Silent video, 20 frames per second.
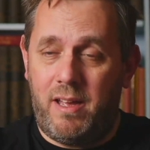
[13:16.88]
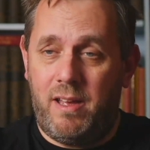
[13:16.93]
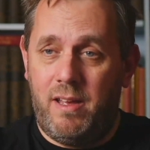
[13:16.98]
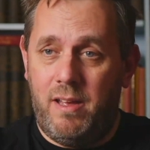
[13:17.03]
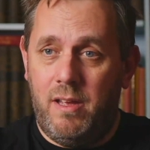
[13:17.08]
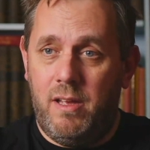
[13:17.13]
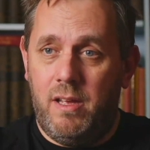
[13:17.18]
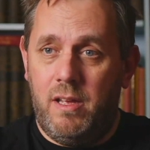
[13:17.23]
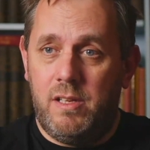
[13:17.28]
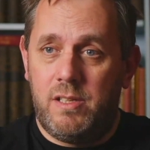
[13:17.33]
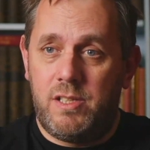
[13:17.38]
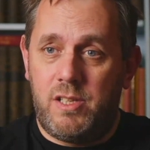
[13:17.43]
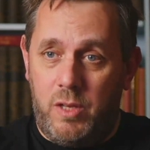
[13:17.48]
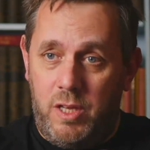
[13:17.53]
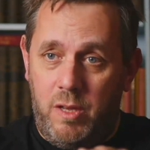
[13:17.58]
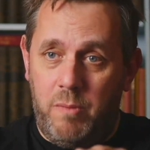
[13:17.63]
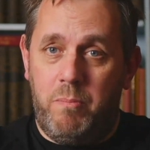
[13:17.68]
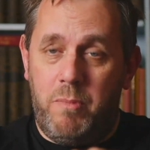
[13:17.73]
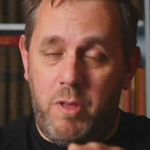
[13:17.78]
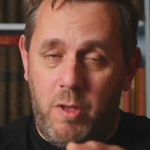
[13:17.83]
So
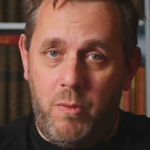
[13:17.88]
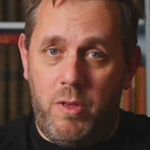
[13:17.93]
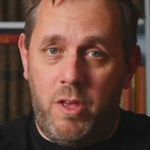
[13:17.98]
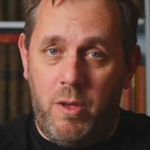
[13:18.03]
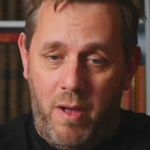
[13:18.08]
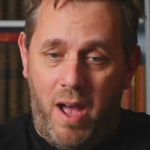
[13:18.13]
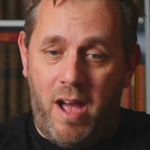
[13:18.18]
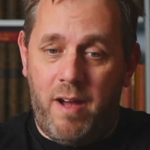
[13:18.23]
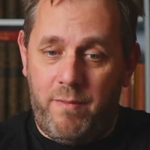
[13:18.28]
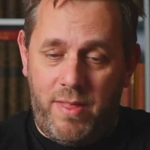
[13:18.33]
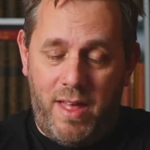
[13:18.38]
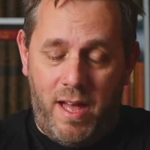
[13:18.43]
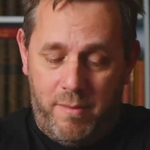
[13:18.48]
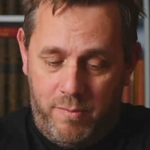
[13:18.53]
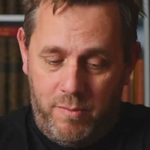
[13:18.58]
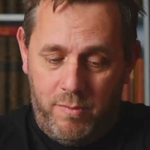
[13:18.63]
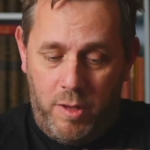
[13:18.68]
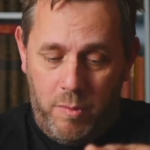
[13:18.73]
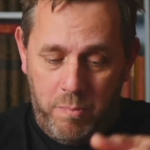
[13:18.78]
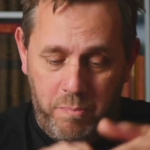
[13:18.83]
you have that.
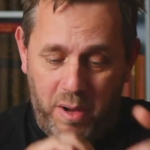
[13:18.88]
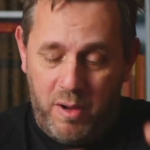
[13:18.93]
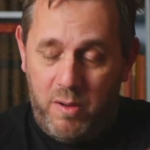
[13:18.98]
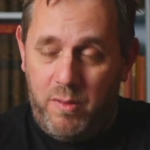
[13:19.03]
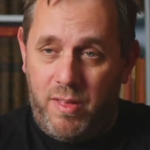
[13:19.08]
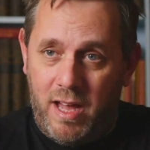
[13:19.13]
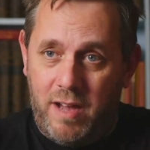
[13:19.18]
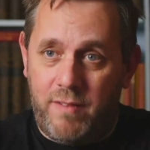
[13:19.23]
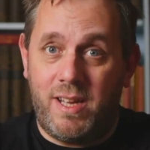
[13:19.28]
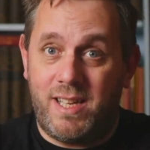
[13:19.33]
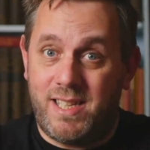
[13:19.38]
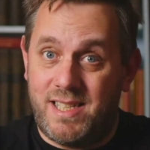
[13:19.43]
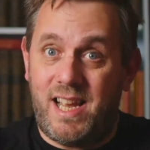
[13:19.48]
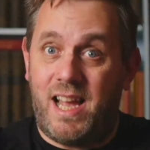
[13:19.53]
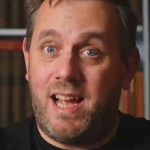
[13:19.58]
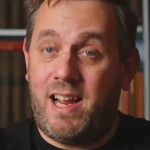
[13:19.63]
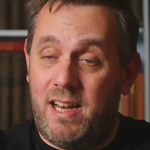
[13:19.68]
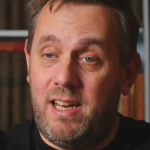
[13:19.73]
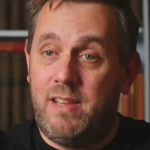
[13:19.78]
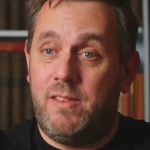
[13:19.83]
You both have
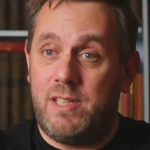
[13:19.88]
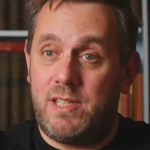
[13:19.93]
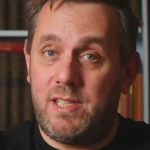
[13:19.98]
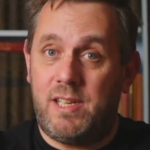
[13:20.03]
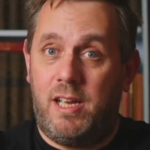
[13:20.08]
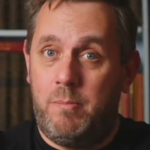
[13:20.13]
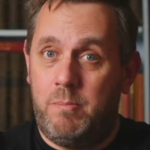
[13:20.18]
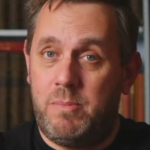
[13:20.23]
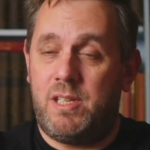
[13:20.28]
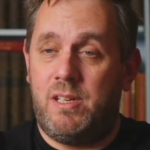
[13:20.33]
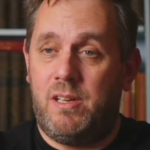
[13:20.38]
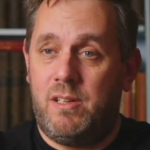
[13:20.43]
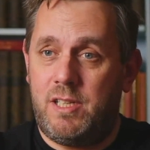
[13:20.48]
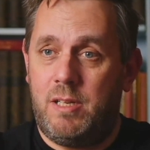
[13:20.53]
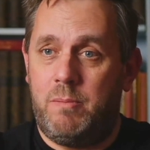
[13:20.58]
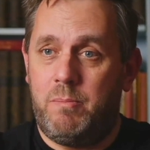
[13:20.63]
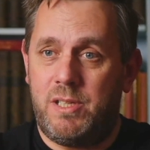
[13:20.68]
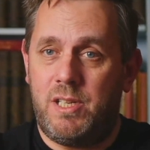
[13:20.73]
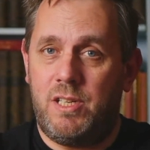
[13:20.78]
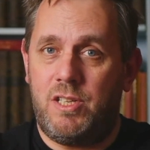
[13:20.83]
exactly the same starting
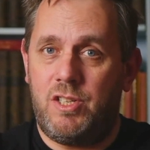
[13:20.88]
position,